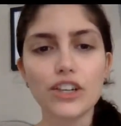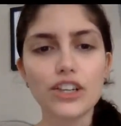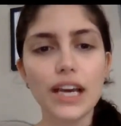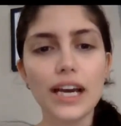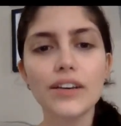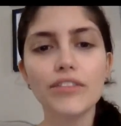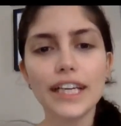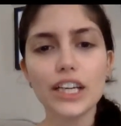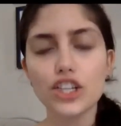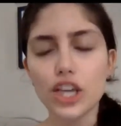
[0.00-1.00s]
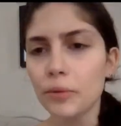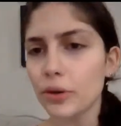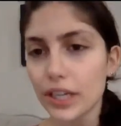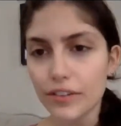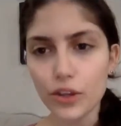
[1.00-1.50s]
just kind of like a
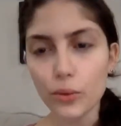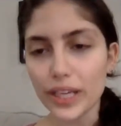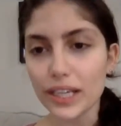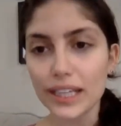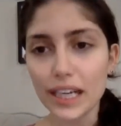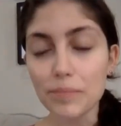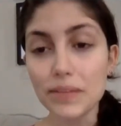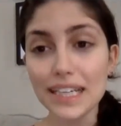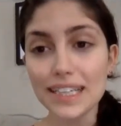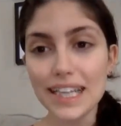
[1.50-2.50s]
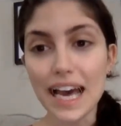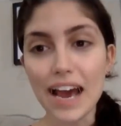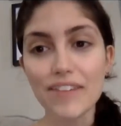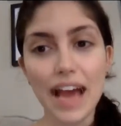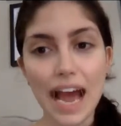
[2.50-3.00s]
summary of the weekly updates that
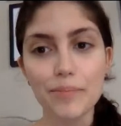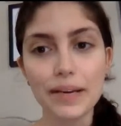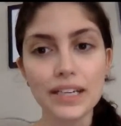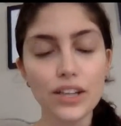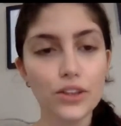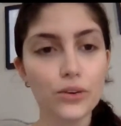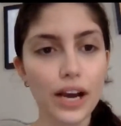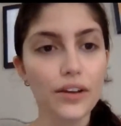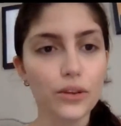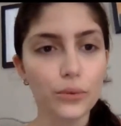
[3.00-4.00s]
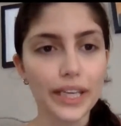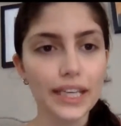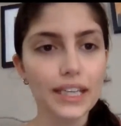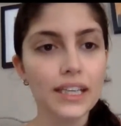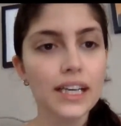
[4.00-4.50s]
have happened throughout the
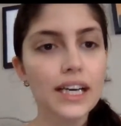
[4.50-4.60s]
week.